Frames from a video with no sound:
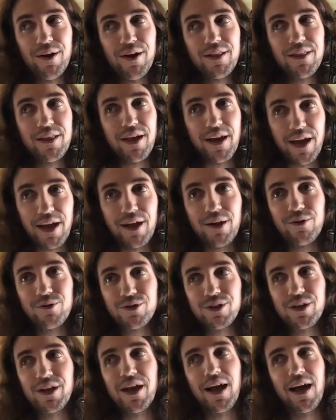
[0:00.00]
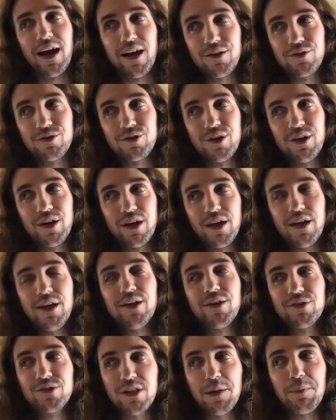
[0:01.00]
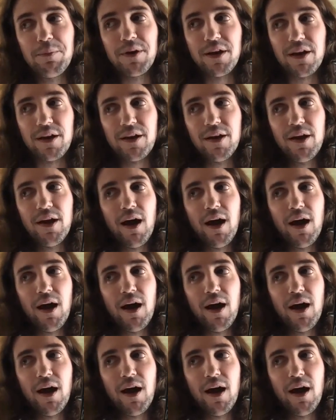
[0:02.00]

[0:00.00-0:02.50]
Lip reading: that AOC has. It is limited.